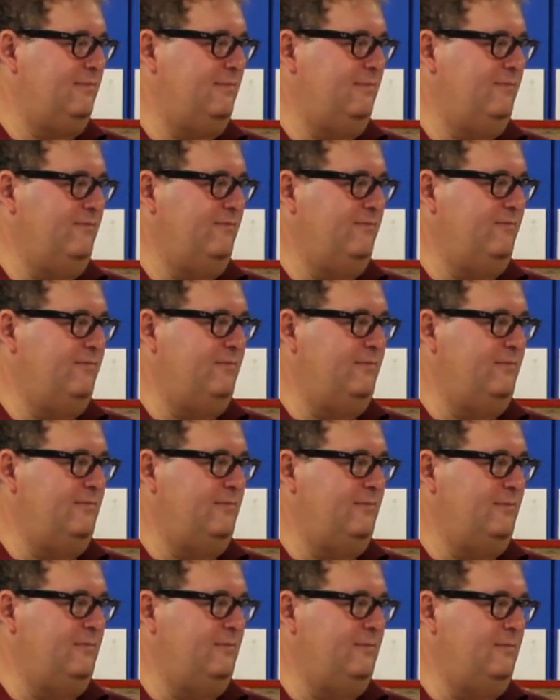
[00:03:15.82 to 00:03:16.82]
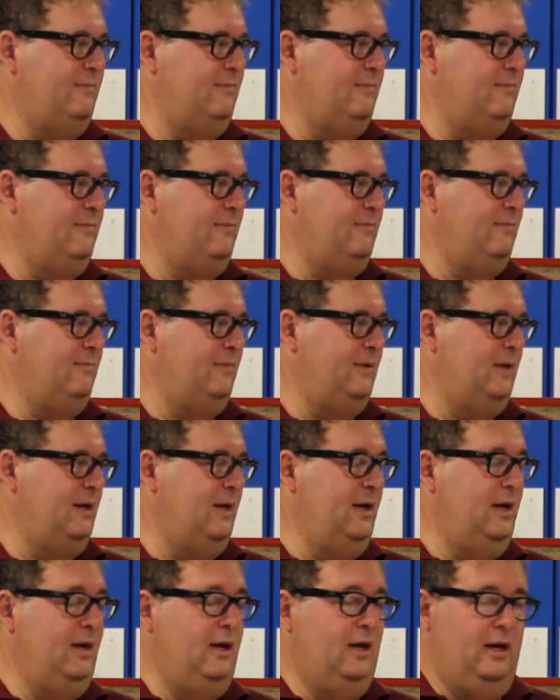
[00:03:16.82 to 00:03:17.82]

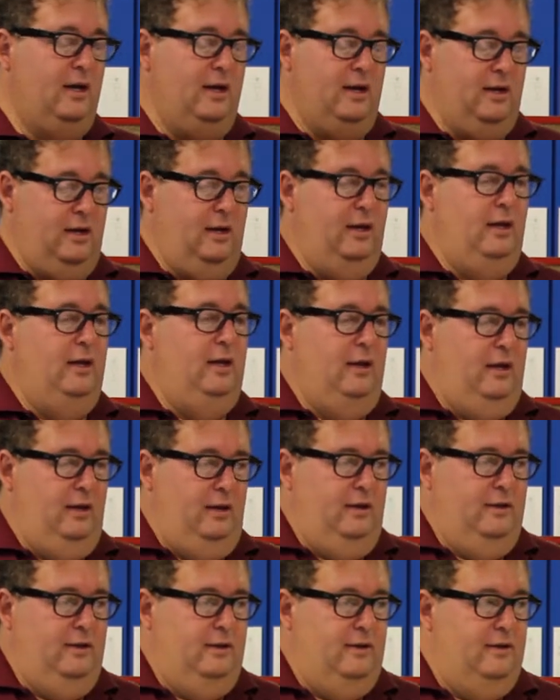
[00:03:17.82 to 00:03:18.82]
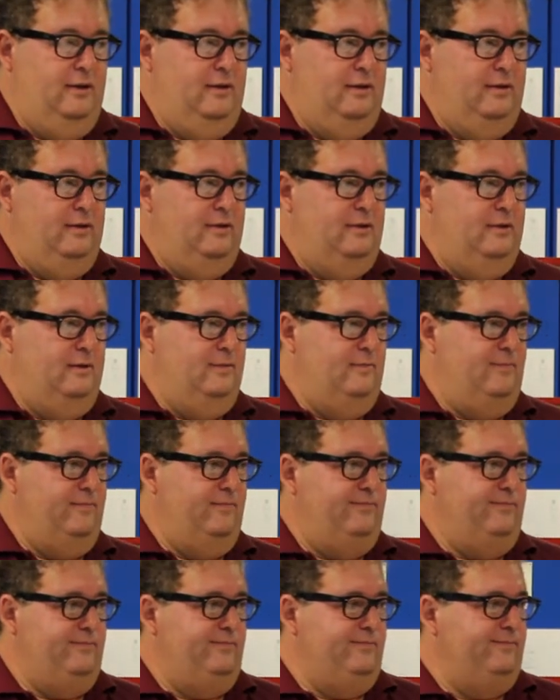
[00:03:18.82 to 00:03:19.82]

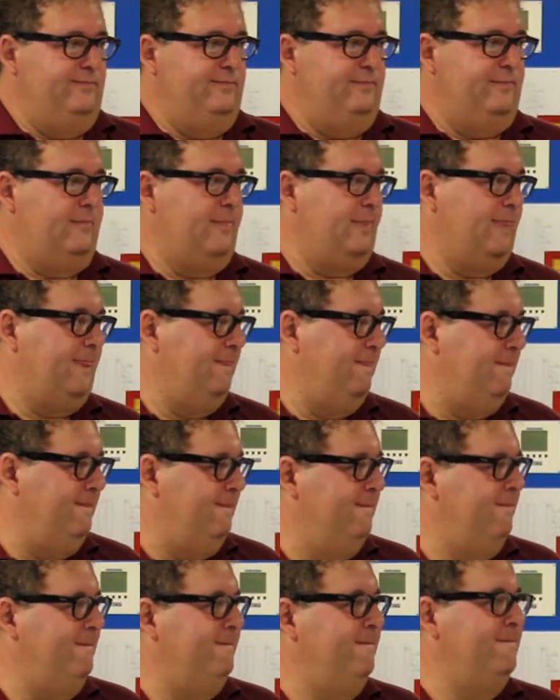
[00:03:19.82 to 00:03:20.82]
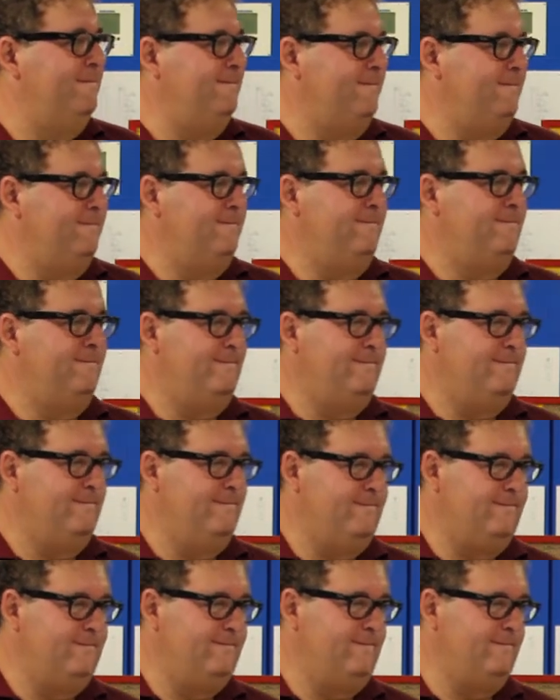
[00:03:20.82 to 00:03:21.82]

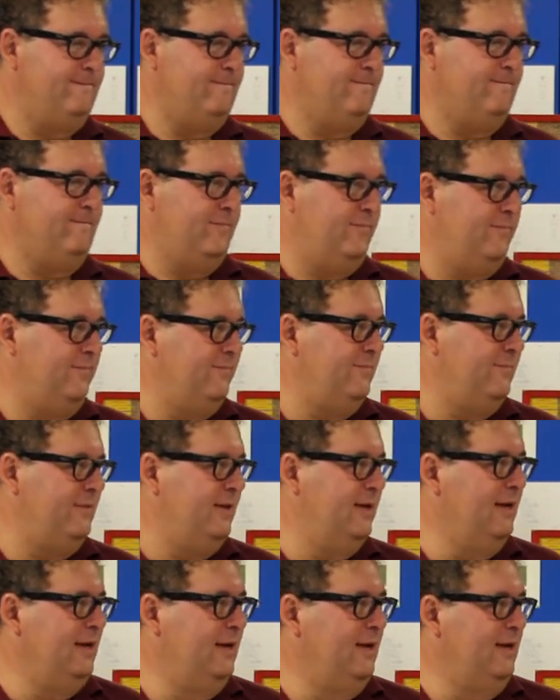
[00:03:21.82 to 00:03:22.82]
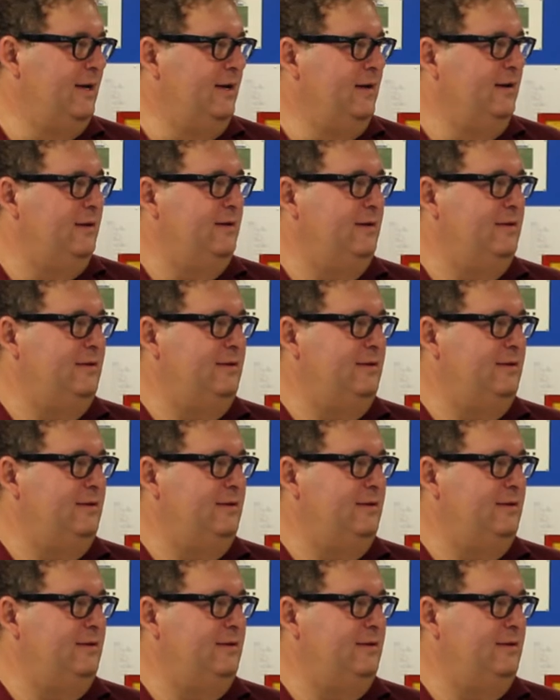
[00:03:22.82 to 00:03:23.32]
This person isn't speaking.